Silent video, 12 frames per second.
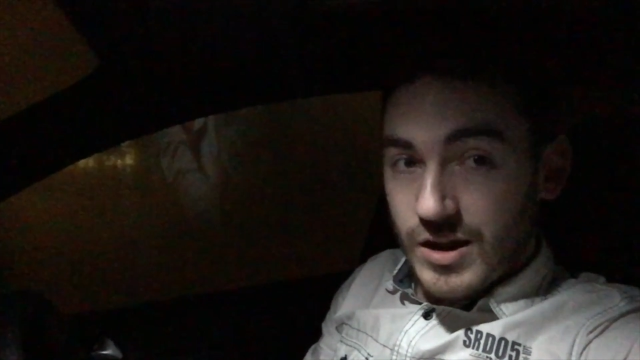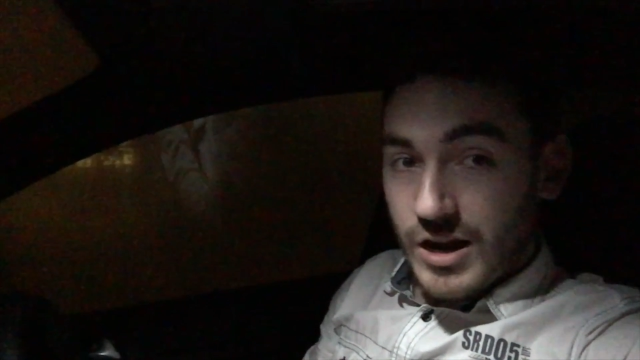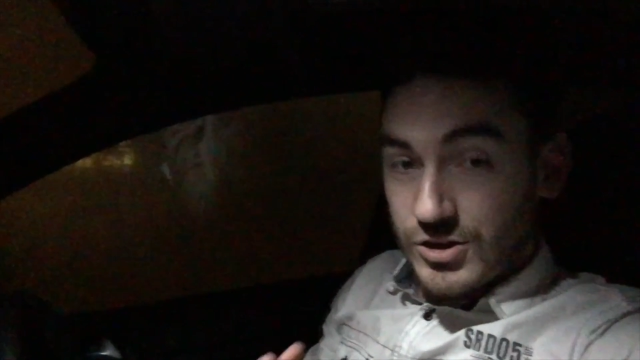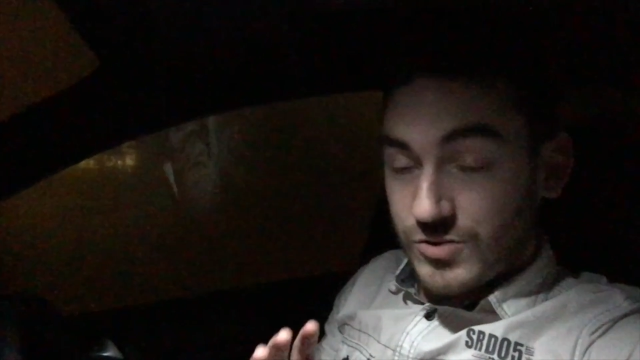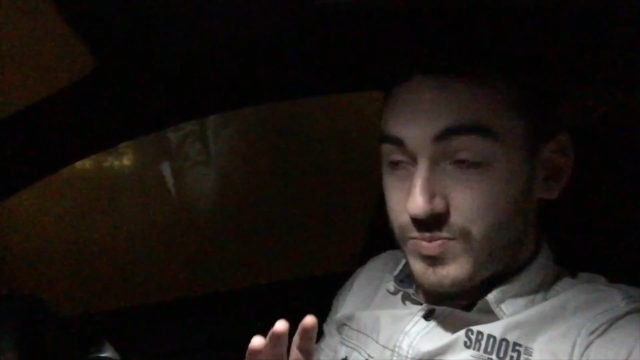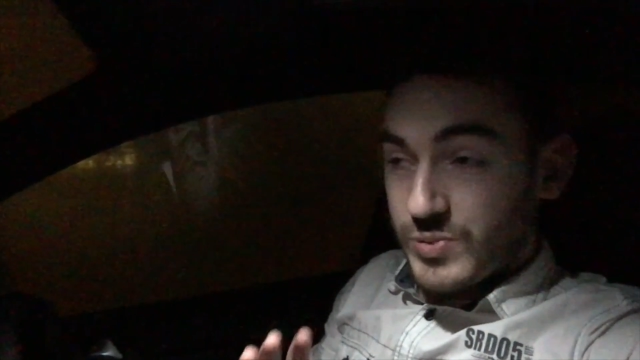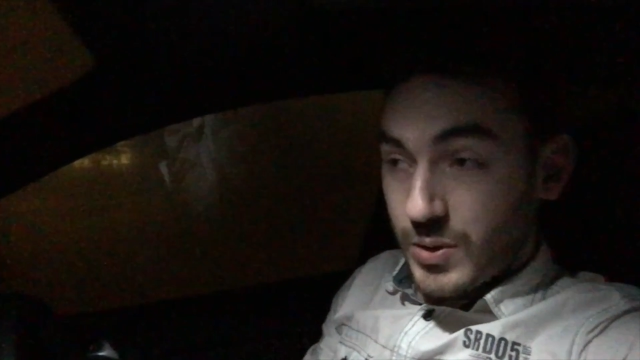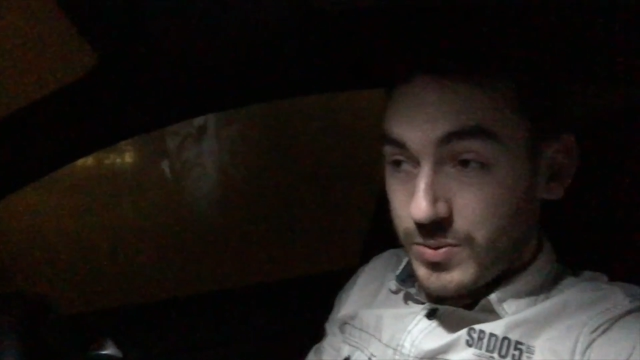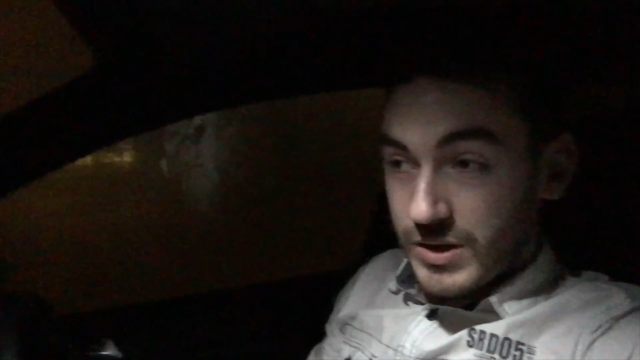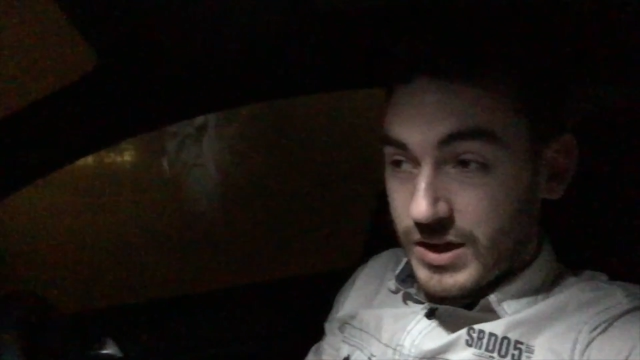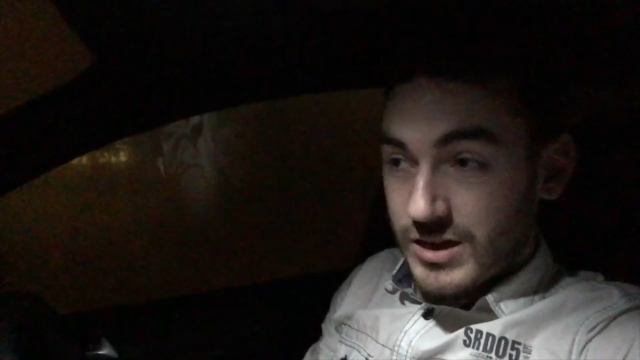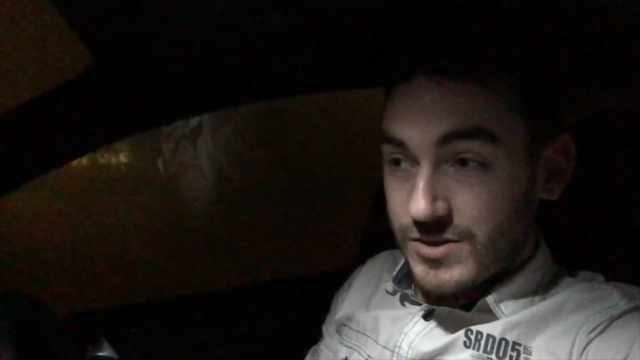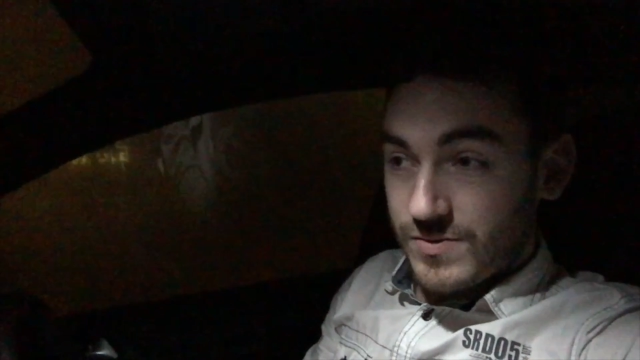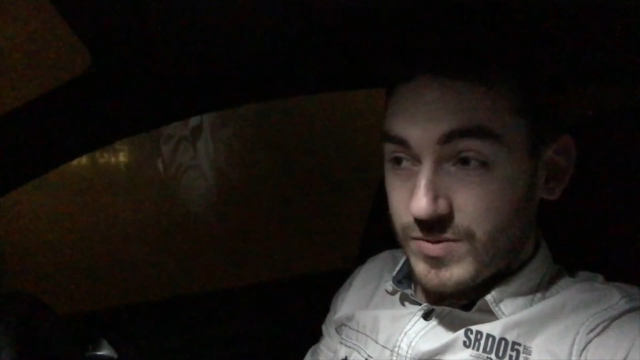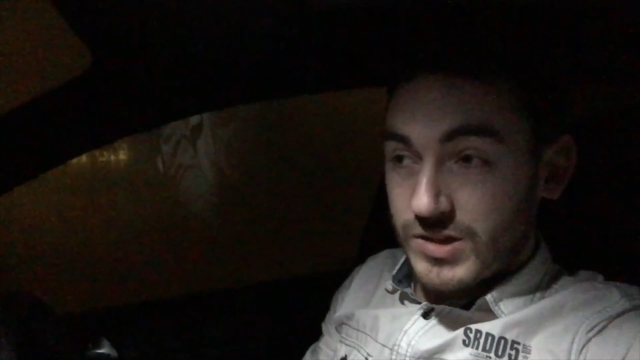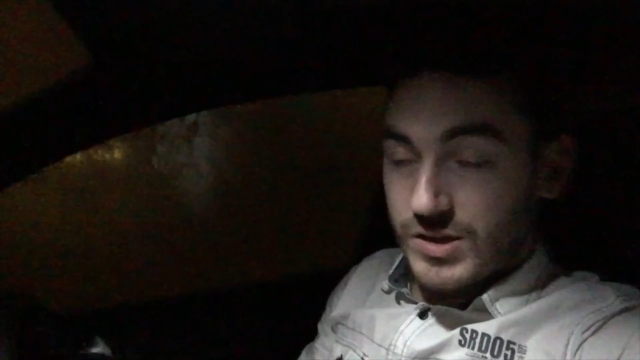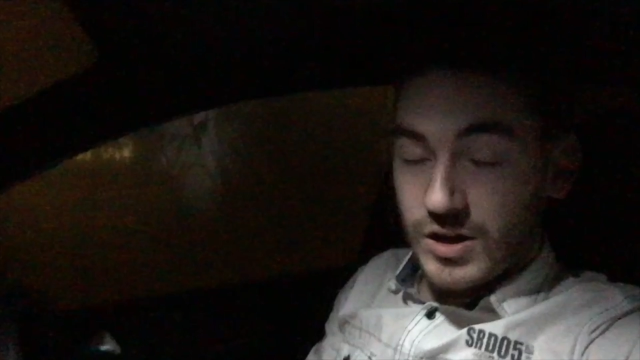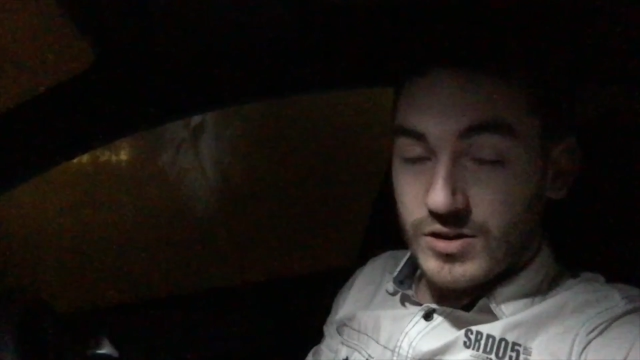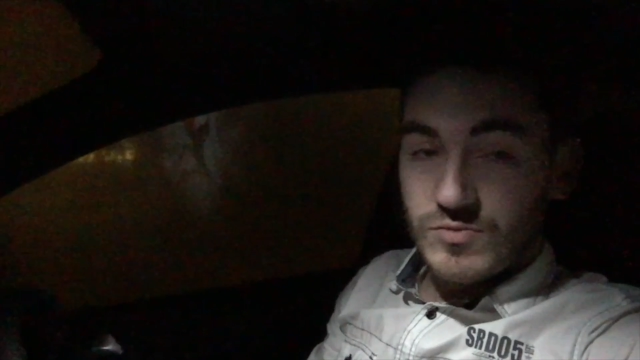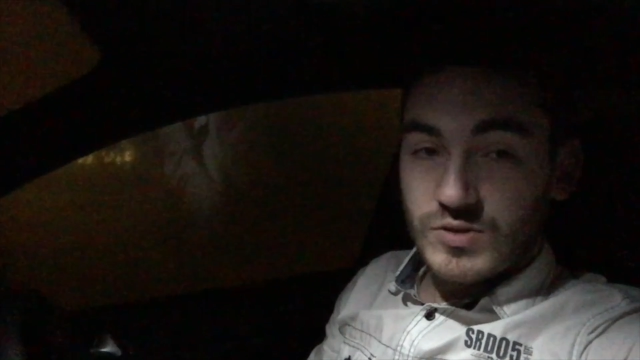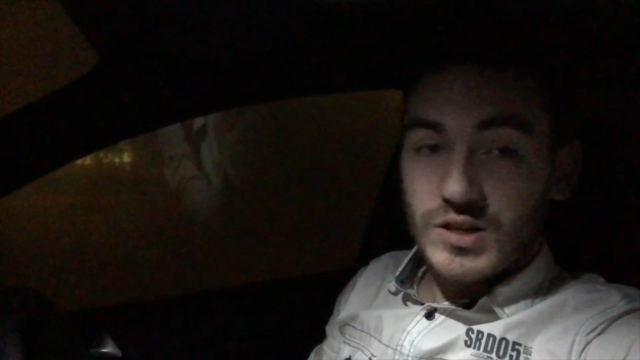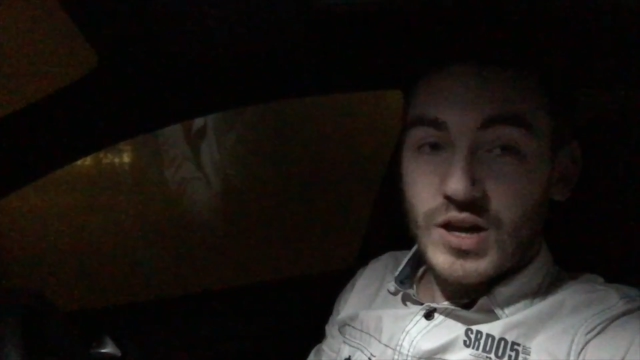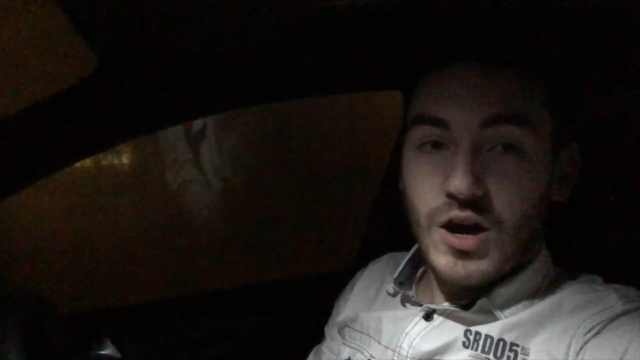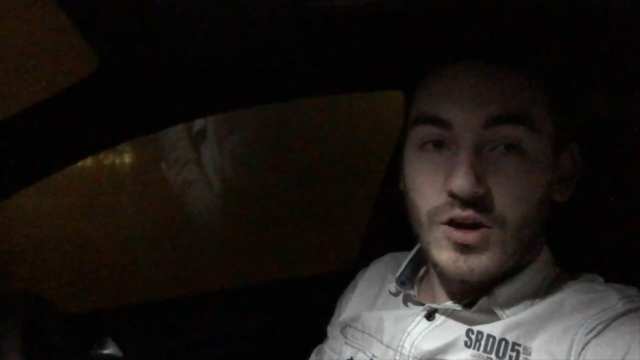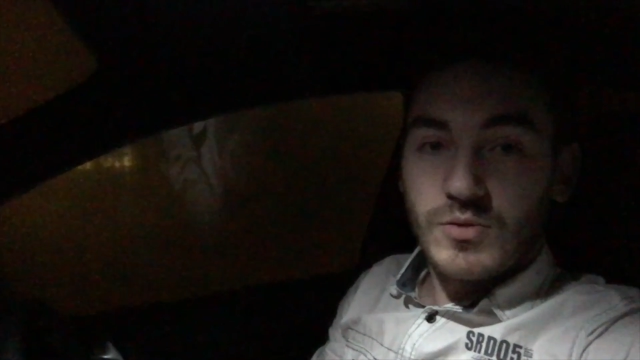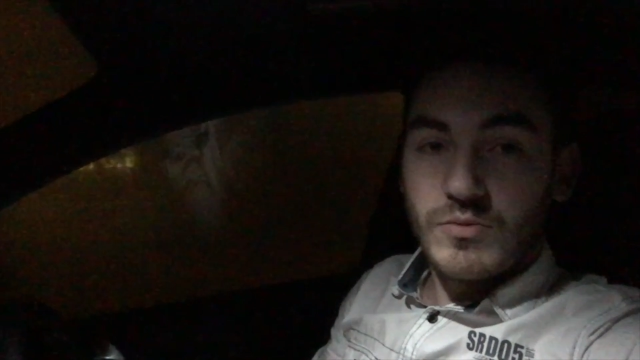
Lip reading: As you probably guessed from the title, the car